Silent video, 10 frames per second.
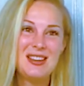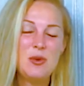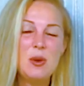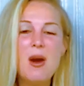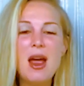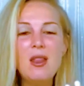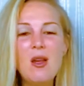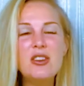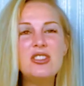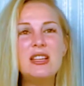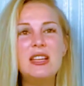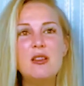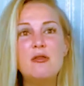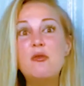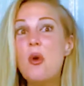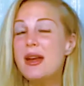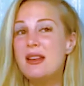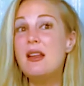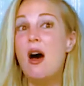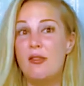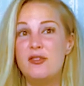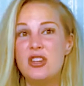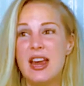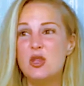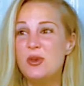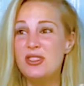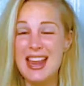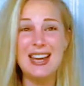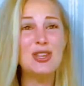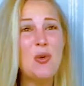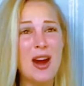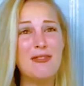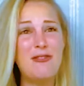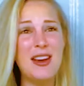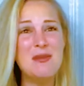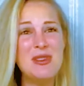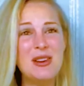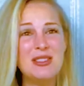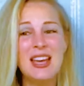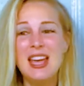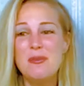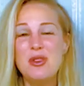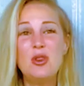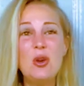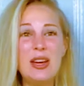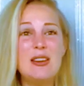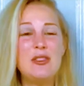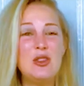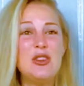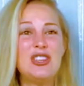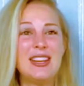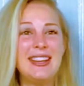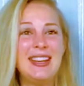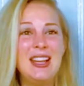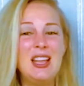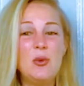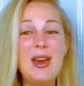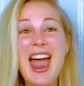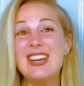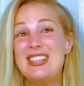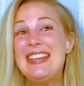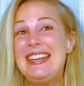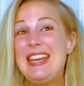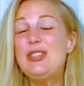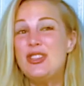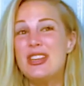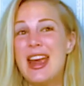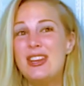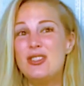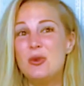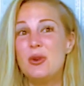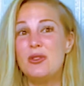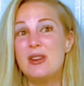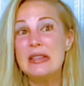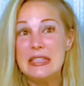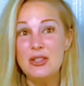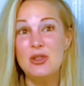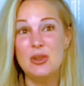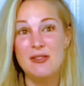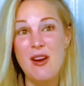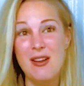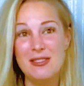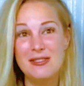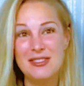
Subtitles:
We're biologically avoidant of change, which is actually quite funny because when you look at evolution, we actually need to change in order to continue to evolve,